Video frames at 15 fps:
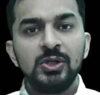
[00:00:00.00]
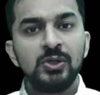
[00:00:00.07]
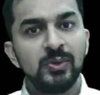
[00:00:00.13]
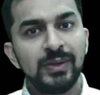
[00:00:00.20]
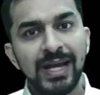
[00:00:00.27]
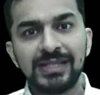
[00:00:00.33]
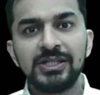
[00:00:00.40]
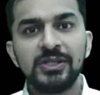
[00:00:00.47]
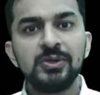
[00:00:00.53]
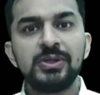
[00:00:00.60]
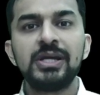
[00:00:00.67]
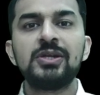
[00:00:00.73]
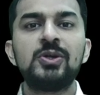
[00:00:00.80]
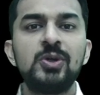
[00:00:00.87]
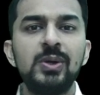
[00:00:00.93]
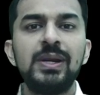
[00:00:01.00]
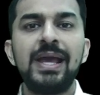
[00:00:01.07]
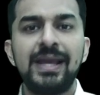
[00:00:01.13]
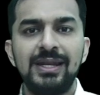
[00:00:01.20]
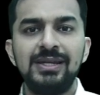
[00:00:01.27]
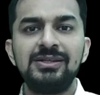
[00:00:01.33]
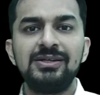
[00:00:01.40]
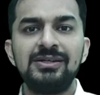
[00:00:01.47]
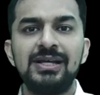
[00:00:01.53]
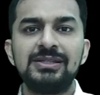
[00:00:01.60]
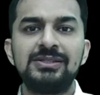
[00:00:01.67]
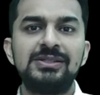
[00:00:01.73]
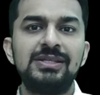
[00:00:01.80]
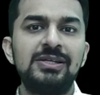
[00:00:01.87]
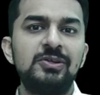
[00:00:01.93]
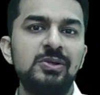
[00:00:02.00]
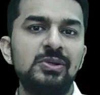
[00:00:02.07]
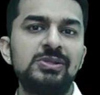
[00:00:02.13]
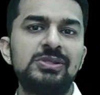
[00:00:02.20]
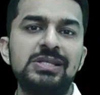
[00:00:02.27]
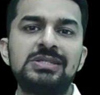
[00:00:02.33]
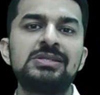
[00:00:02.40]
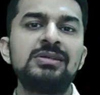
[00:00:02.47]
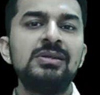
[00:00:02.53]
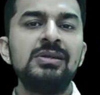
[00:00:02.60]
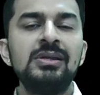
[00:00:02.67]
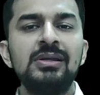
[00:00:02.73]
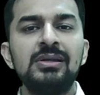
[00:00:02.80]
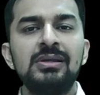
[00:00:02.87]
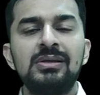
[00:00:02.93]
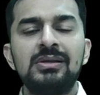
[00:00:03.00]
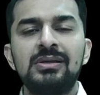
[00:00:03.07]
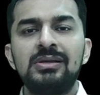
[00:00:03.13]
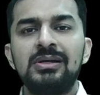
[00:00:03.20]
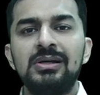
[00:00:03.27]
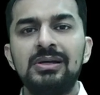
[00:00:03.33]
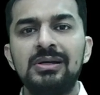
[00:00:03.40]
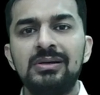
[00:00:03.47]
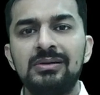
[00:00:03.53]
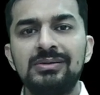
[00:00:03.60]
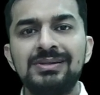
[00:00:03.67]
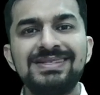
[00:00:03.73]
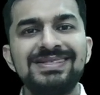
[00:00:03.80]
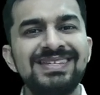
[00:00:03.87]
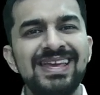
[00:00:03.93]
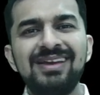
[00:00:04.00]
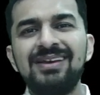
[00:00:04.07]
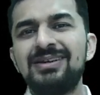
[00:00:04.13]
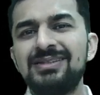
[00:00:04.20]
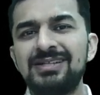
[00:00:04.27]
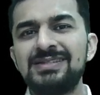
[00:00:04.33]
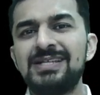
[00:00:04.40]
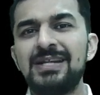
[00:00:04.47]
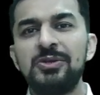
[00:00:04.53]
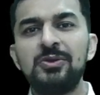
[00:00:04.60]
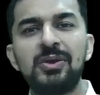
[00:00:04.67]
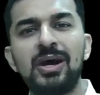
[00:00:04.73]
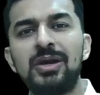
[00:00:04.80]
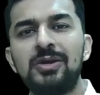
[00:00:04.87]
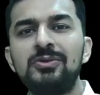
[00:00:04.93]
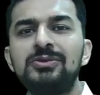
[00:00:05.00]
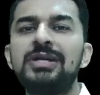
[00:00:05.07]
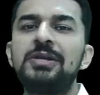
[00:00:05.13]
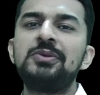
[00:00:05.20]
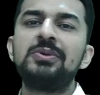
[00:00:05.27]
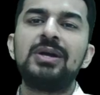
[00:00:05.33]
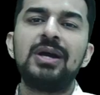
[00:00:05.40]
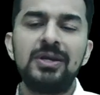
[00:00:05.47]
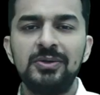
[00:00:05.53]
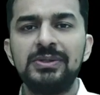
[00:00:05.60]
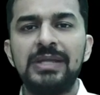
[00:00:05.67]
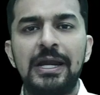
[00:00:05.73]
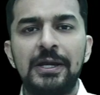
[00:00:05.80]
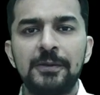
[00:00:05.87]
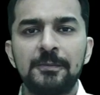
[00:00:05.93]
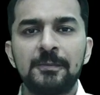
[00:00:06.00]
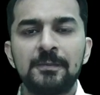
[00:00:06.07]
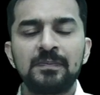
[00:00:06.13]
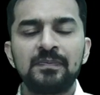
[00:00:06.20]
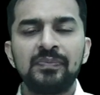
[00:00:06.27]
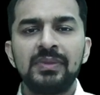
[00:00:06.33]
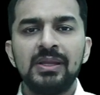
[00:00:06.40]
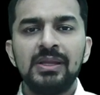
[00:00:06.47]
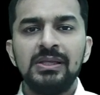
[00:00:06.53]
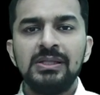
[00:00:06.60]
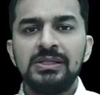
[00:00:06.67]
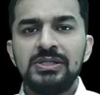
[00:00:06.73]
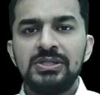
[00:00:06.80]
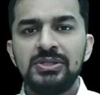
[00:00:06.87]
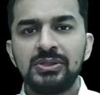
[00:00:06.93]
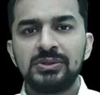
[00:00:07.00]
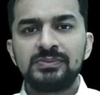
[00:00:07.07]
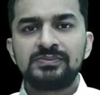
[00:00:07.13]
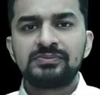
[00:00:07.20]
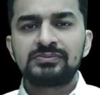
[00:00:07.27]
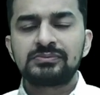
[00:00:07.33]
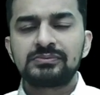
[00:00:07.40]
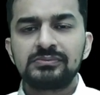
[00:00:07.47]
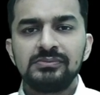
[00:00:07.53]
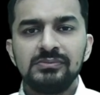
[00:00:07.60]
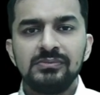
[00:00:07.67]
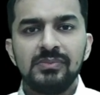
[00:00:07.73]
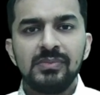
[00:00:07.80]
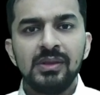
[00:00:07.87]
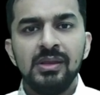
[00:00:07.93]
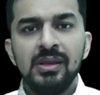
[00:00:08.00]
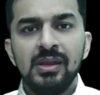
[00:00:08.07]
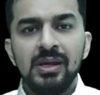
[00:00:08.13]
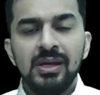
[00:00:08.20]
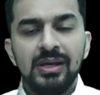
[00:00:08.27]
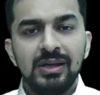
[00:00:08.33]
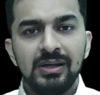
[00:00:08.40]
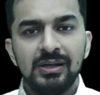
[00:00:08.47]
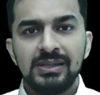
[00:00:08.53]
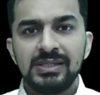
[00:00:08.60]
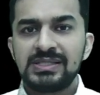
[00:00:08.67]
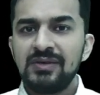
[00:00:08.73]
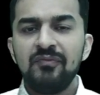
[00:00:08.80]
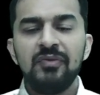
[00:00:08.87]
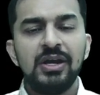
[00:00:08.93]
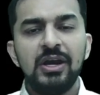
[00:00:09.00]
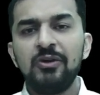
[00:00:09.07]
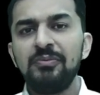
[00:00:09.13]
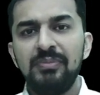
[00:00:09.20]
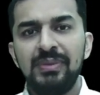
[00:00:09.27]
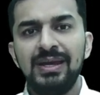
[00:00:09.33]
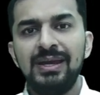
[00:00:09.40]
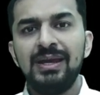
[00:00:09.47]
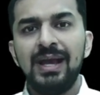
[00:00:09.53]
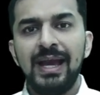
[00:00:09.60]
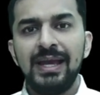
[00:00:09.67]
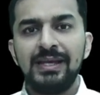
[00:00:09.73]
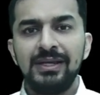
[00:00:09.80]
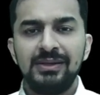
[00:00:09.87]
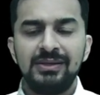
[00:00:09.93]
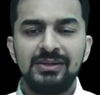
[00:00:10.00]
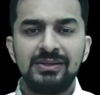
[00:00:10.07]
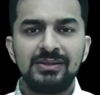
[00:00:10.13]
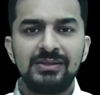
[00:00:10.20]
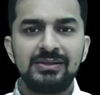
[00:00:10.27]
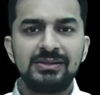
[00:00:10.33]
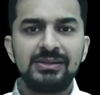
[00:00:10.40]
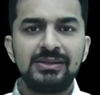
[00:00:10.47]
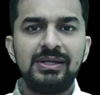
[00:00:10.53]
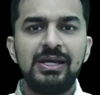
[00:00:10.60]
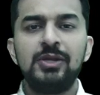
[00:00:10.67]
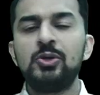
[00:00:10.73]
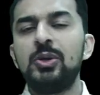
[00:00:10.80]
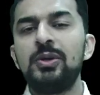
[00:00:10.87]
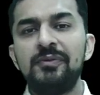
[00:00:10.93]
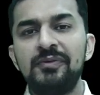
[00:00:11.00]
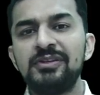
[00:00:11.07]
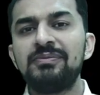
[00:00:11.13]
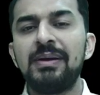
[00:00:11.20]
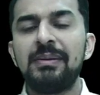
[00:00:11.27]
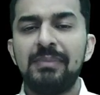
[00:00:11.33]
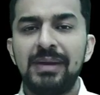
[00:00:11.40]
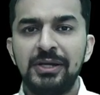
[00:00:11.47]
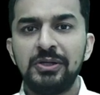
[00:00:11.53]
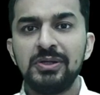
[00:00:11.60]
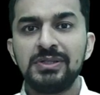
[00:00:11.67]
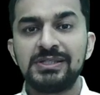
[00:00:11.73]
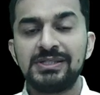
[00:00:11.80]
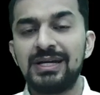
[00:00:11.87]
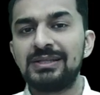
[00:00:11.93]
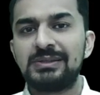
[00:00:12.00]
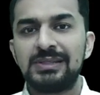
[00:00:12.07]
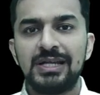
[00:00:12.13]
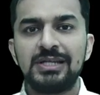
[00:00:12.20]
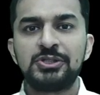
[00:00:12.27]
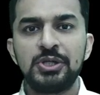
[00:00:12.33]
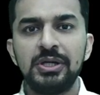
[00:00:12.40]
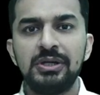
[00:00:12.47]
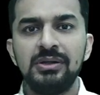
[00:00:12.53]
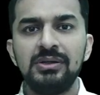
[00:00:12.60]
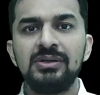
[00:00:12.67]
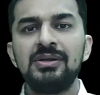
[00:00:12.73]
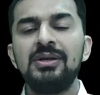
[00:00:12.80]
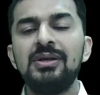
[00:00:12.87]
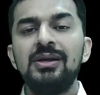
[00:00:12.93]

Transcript: Together you can grow like anything, rather than, you know, just uh, saying others that you can't do that, you can't do that. So uh, somewhere around May, I enrolled with my mentor Siddharth Rajsekar.